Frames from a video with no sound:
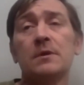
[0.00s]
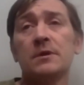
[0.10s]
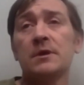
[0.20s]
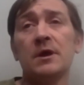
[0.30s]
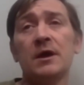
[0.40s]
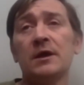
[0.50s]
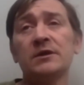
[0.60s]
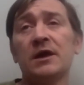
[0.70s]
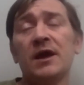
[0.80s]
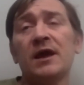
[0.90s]
Yeah,
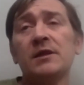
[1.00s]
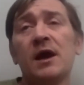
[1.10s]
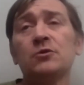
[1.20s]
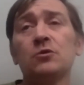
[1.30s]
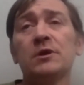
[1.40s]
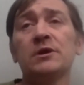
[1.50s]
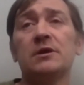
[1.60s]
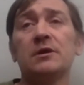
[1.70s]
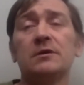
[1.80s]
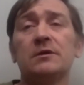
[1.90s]
yeah I, I, I, I don't
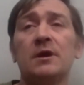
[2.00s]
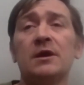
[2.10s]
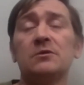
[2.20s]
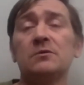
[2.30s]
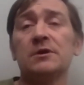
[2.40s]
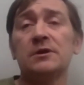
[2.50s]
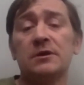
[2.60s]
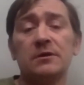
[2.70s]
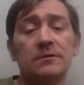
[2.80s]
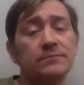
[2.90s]
like it. Yeah, I don't like
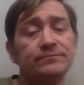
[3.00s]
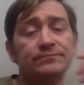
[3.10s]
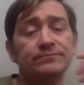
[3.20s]
it. Yeah.